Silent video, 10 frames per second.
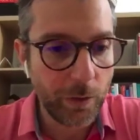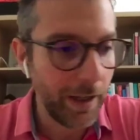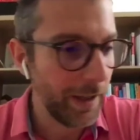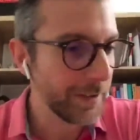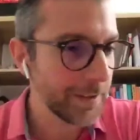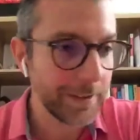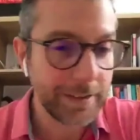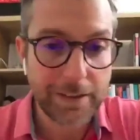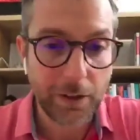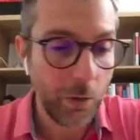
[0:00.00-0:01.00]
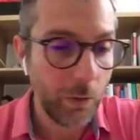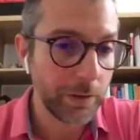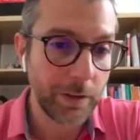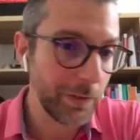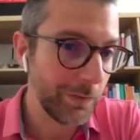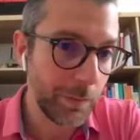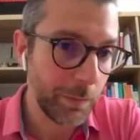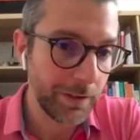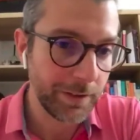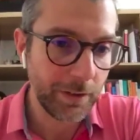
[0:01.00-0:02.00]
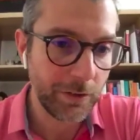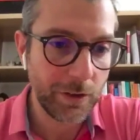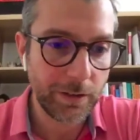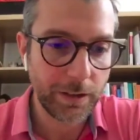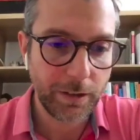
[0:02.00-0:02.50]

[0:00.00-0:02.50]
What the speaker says: as a CTO or even VP of engineering,